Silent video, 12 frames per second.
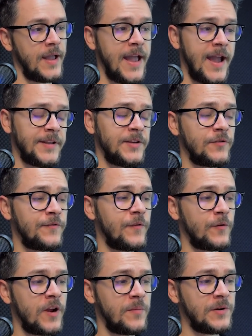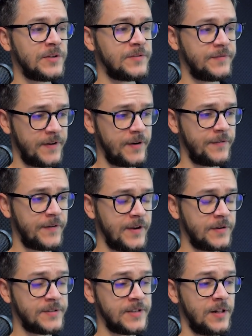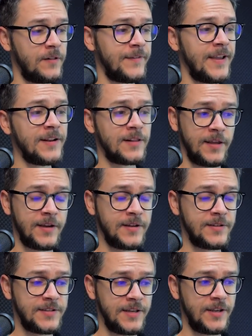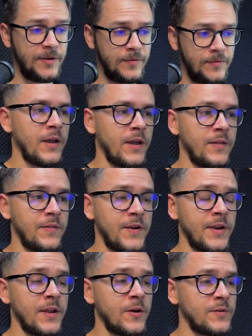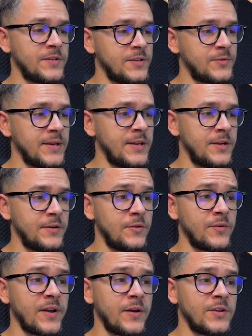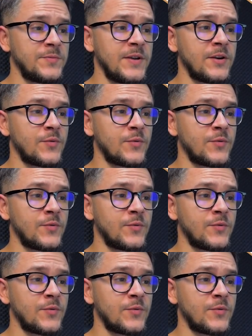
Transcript: Add your phone number to verify yourself and click Continue. And there you go. It says right here, your account has been